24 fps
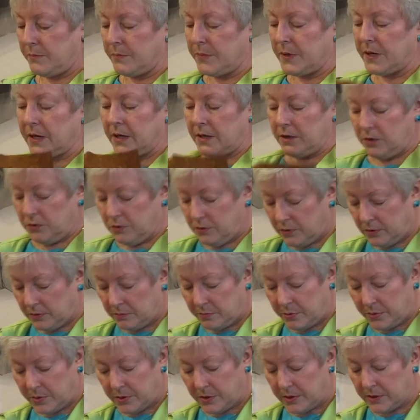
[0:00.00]
But you
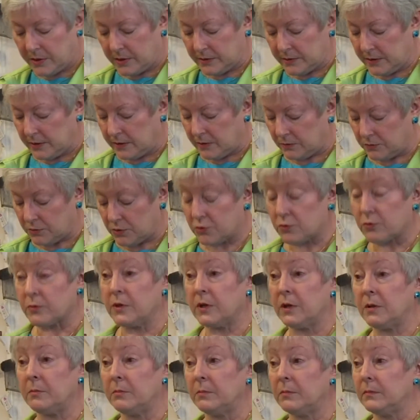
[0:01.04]
could put a little
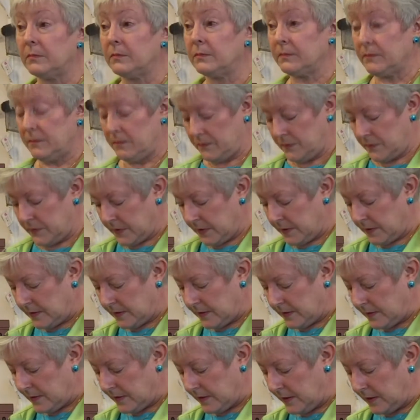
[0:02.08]
trim
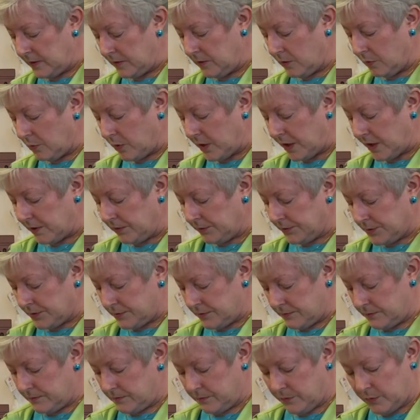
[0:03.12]
in the welt
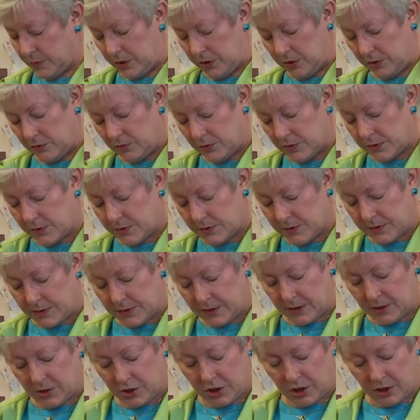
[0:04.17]
when you
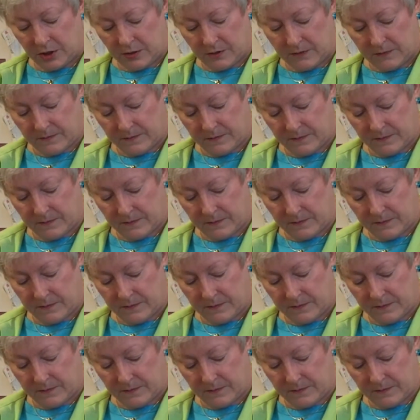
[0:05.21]
stitch it